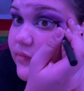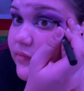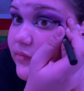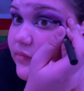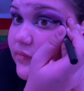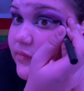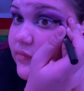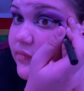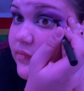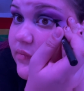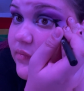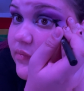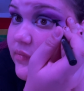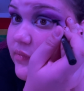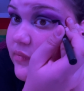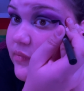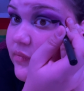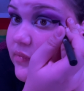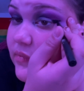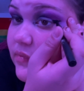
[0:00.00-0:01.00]

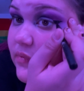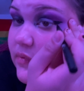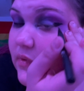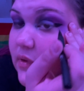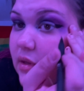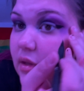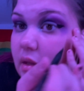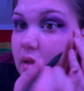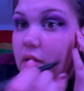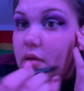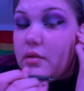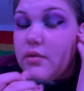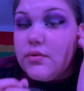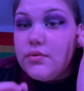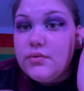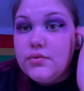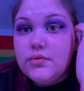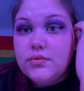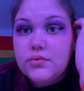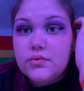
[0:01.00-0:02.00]

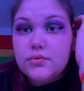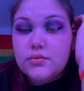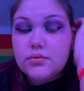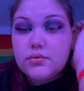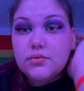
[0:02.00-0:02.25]
Nothing is said.